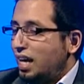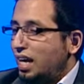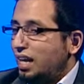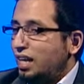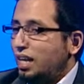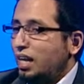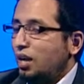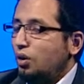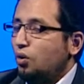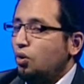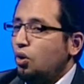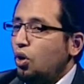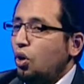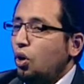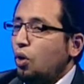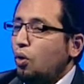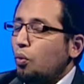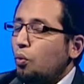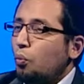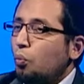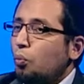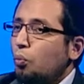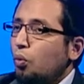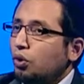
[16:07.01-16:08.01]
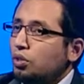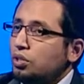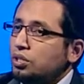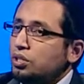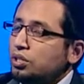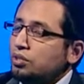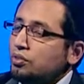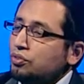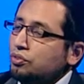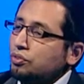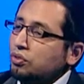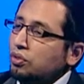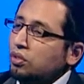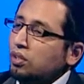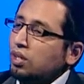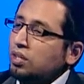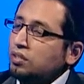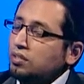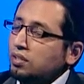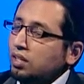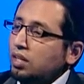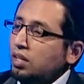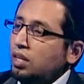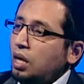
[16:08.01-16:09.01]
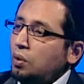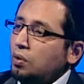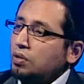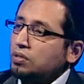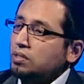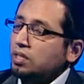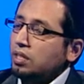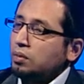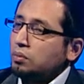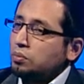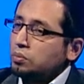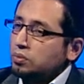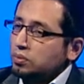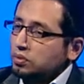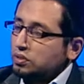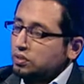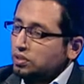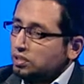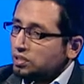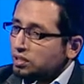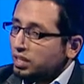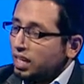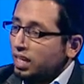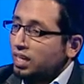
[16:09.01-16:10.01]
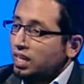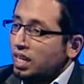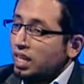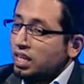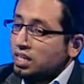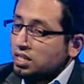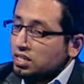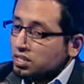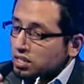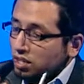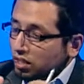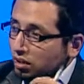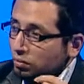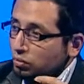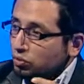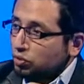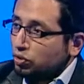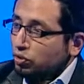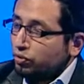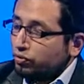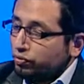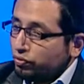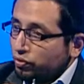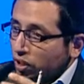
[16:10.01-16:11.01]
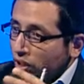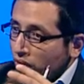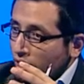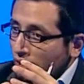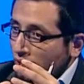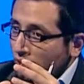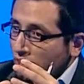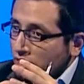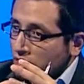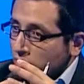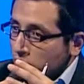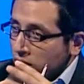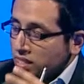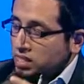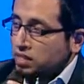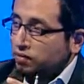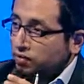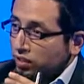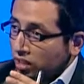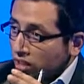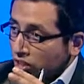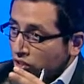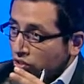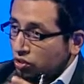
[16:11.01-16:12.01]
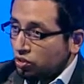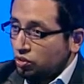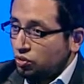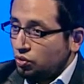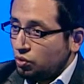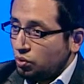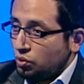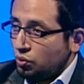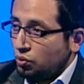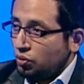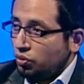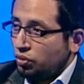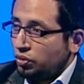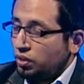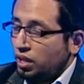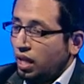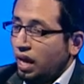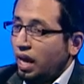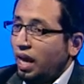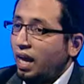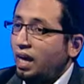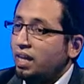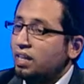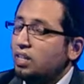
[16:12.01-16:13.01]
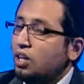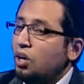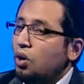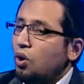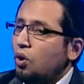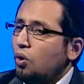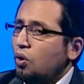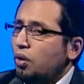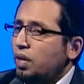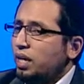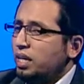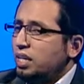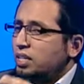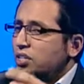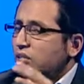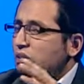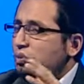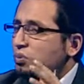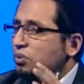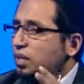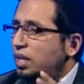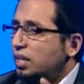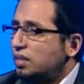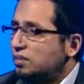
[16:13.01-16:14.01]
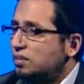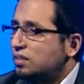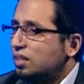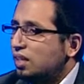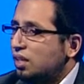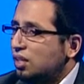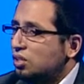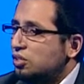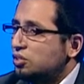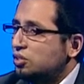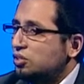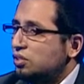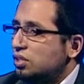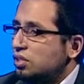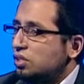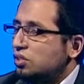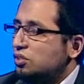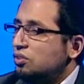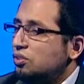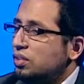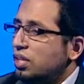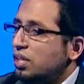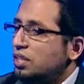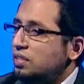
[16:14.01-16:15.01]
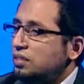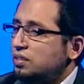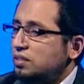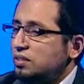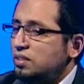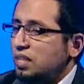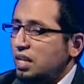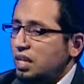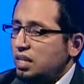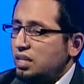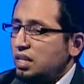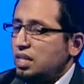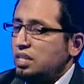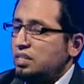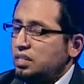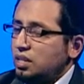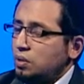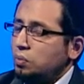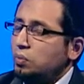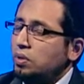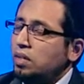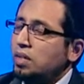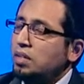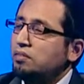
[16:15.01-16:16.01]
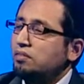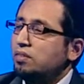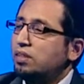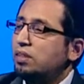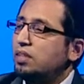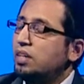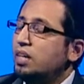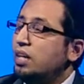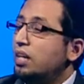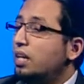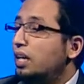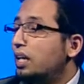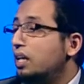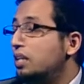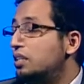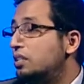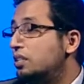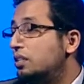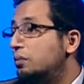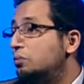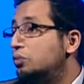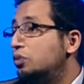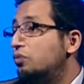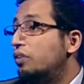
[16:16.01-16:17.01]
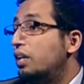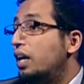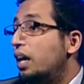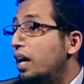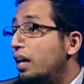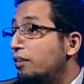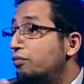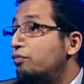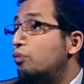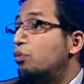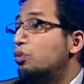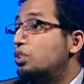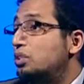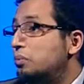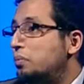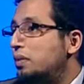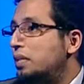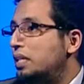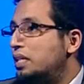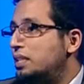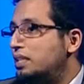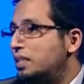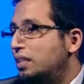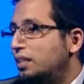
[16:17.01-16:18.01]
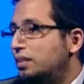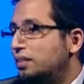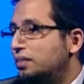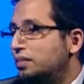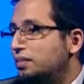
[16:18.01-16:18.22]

Now, what did Rasulullah sallallahu alaihi wasallam say in terms of specifically to youth and in today's culture and today's day and age that we live in terms of affordability?